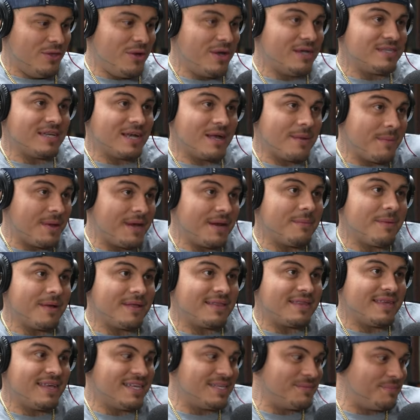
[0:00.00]
you guys are complaining
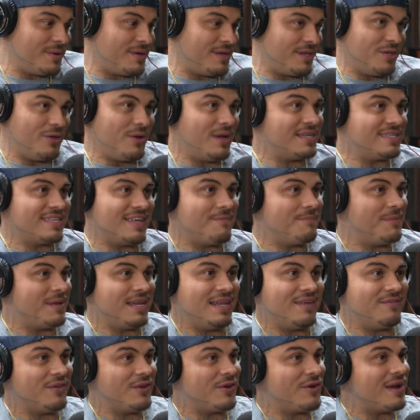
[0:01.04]
about this, but you guys have been
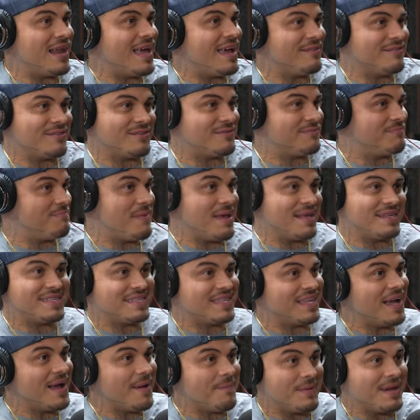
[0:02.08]
living your lives
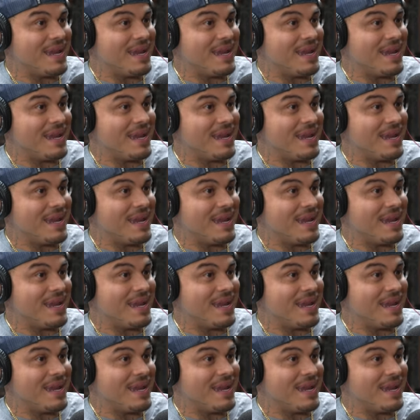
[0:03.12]
messed up.